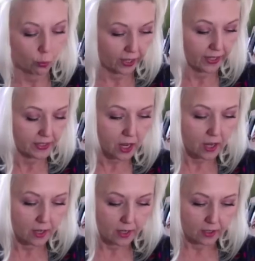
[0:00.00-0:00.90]
wins.
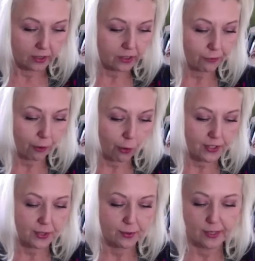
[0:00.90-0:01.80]
Look forward
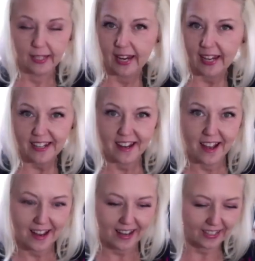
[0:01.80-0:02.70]
to late
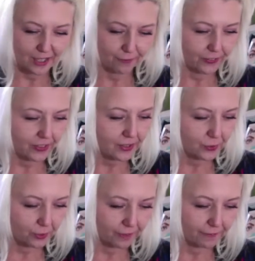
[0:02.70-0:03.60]
nights filled
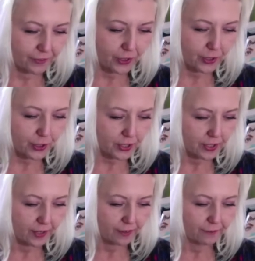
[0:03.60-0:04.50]
with first
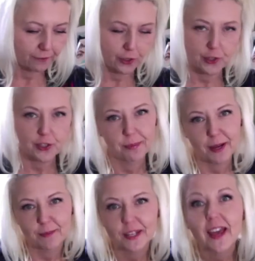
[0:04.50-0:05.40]

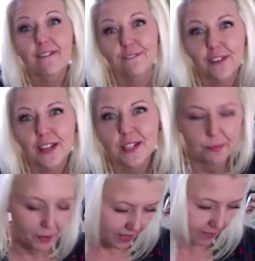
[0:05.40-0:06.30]
pumps, fist
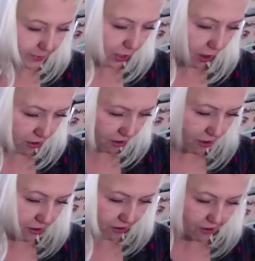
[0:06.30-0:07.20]
pumps,
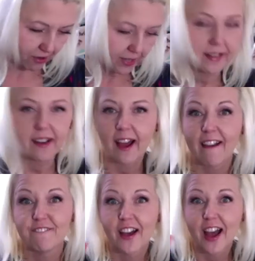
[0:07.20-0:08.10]
and high
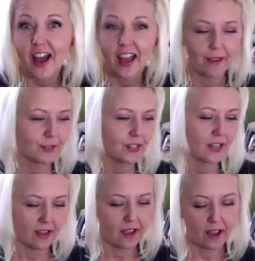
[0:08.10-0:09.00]
fives.
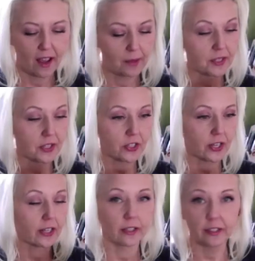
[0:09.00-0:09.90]
This looks
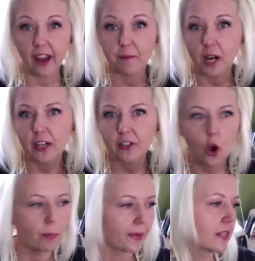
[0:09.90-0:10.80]
like a good game,
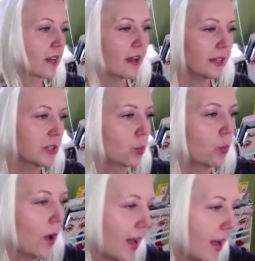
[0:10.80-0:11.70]
unopened as
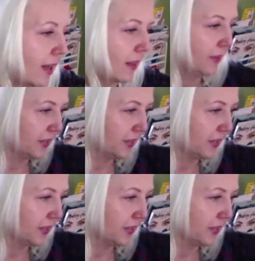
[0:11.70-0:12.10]
well.